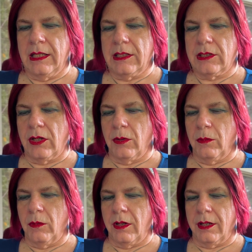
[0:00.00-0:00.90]

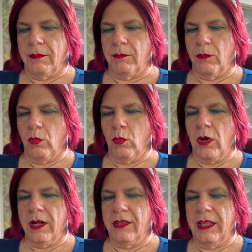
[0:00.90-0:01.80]
So
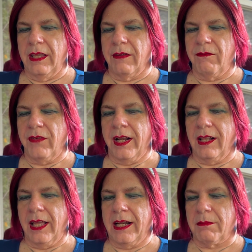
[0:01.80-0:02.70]
one of the
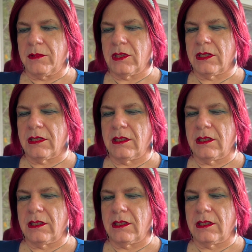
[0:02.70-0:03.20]
final items